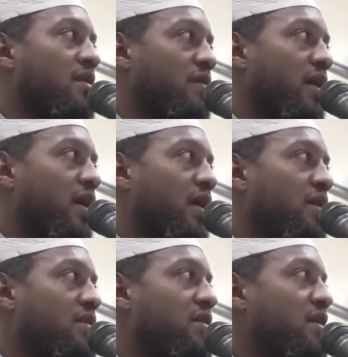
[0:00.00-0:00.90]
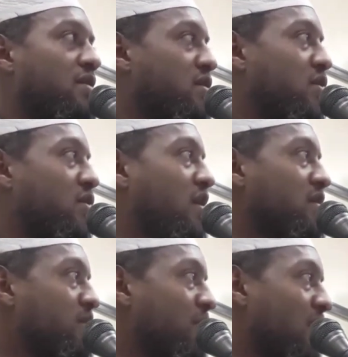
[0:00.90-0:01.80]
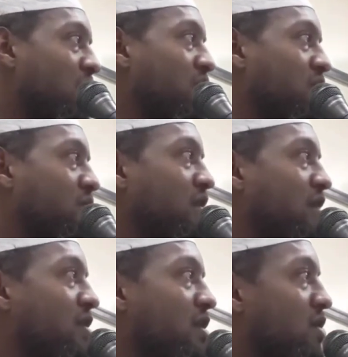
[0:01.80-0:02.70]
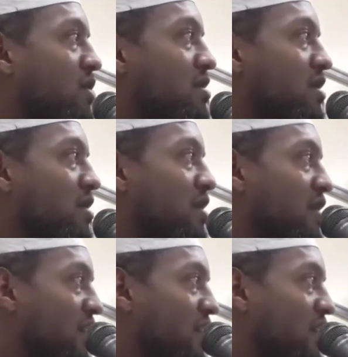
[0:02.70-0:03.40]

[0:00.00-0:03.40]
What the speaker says: Right? And he said it's so inconspicuous you wouldn't even notice it.